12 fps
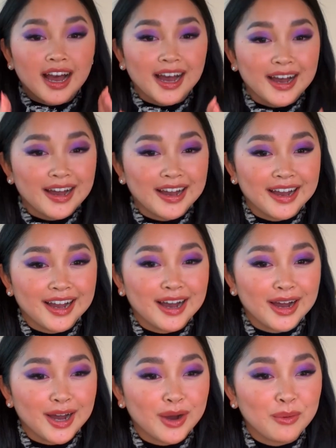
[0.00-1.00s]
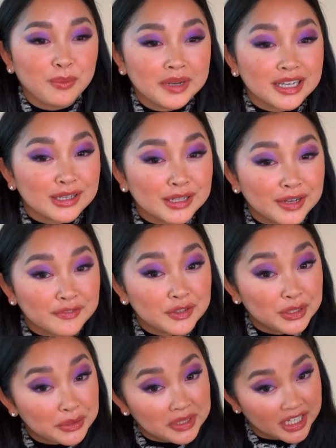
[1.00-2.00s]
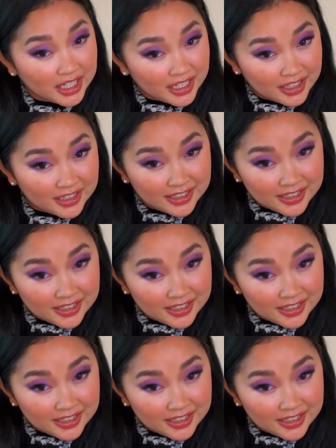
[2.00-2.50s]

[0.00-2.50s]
Ooh. A wheel of Gouda.